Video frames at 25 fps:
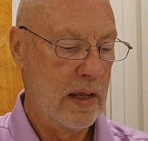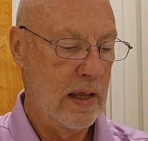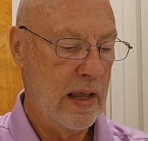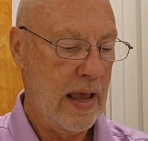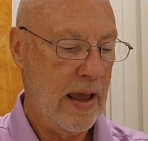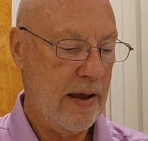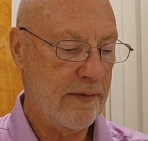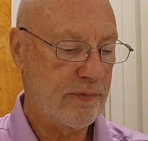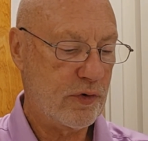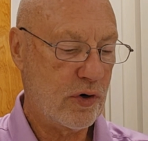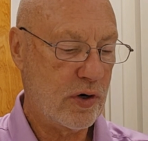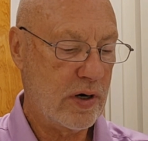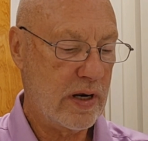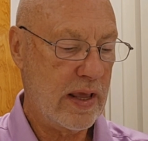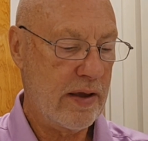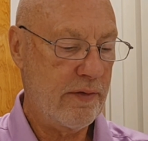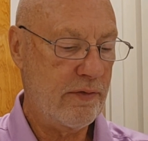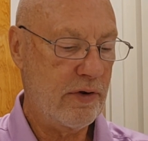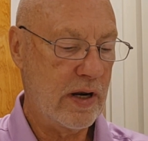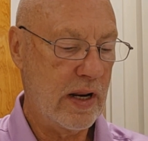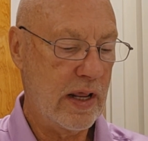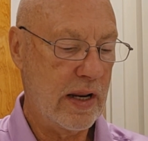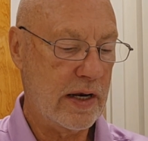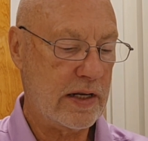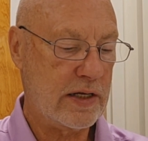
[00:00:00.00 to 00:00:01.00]
After
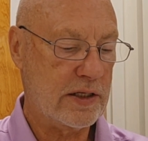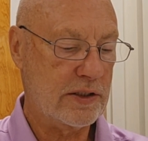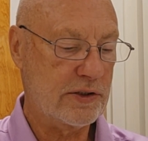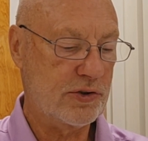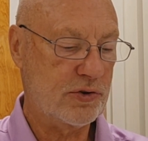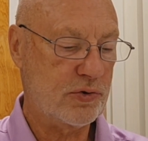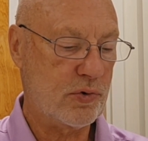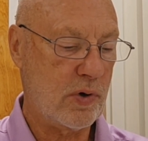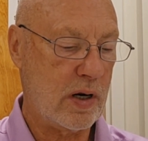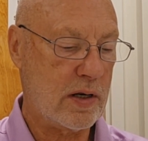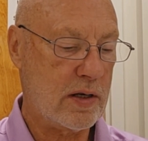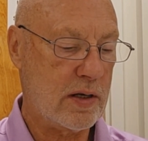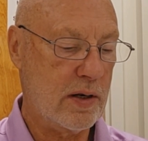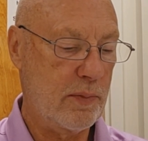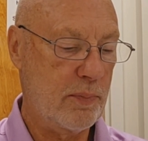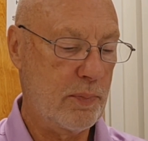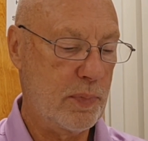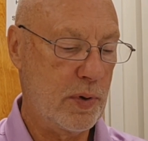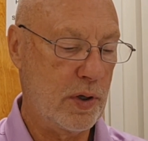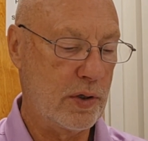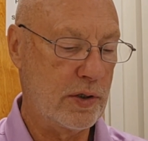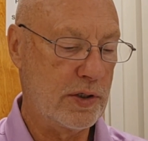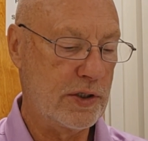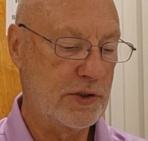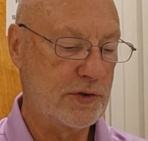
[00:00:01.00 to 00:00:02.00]
David had constructed
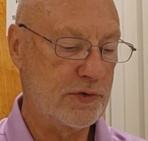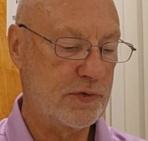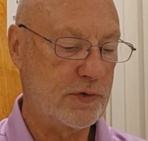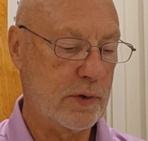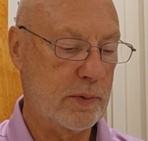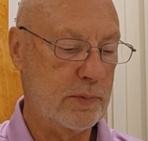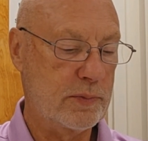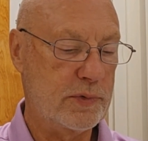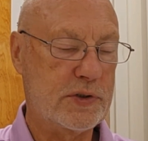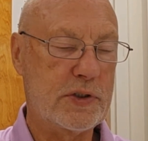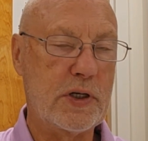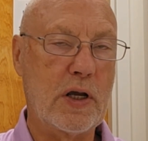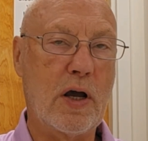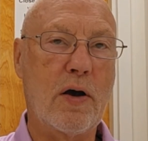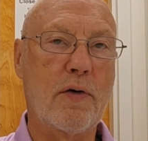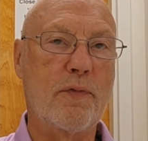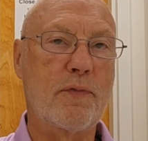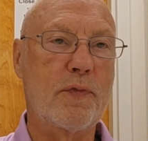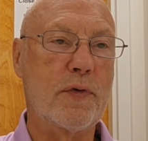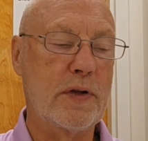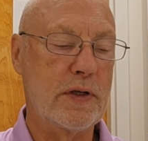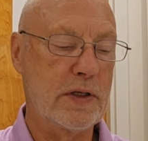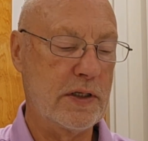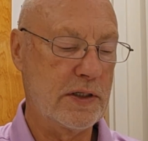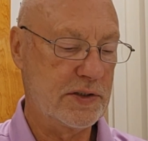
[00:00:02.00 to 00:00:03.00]
buildings for himself
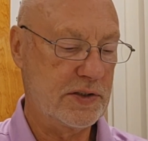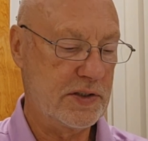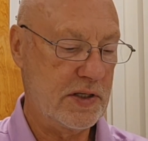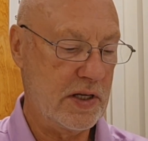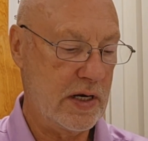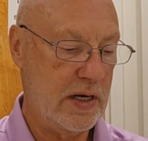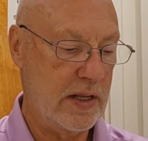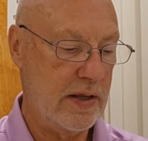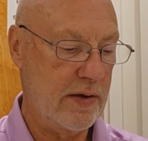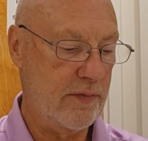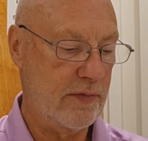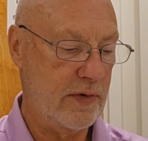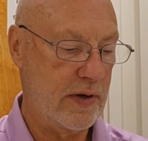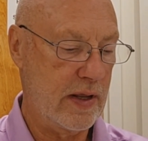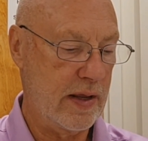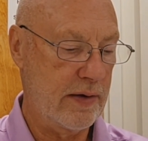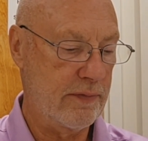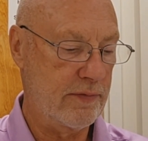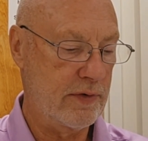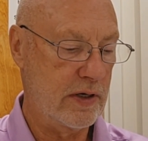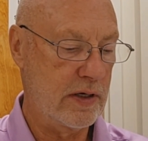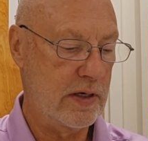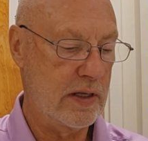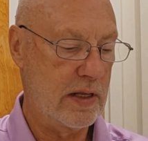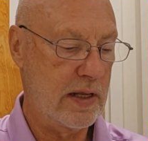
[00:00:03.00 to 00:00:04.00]
in the city of
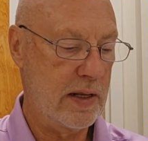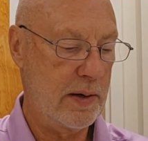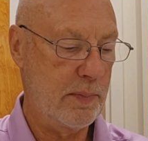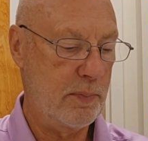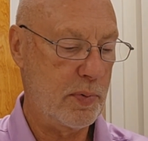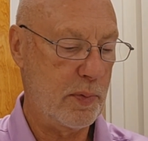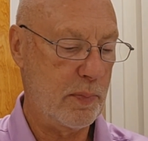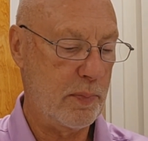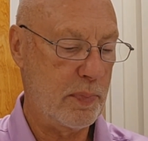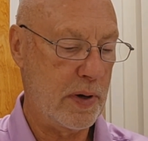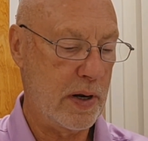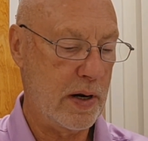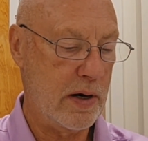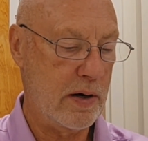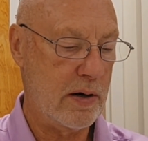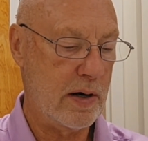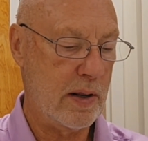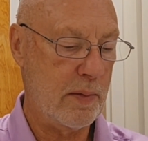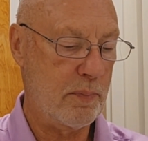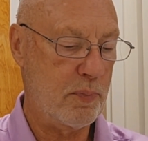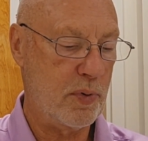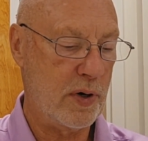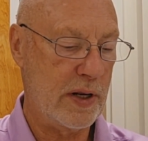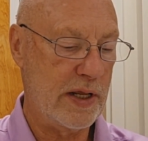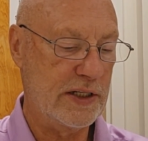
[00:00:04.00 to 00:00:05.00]
David, he prepared a
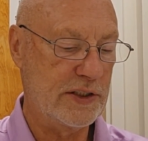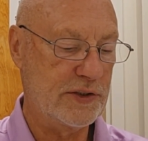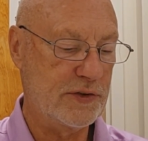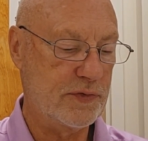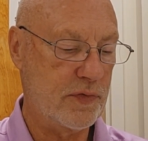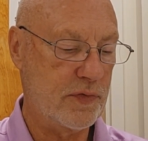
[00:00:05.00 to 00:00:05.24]
place